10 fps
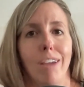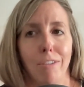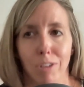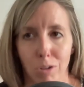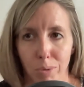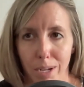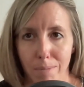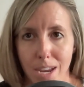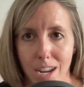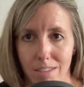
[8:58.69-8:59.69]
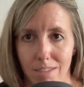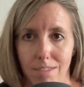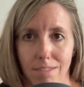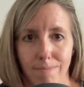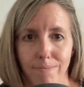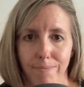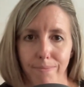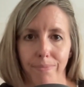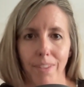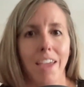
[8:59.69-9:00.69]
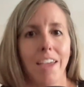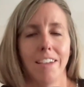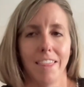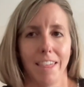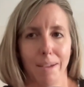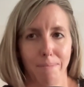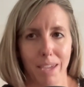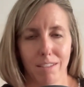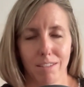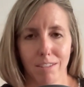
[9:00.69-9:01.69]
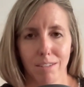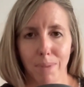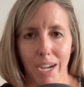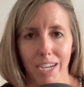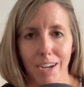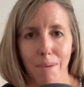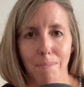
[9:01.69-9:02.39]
every 20 minutes. That makes your spine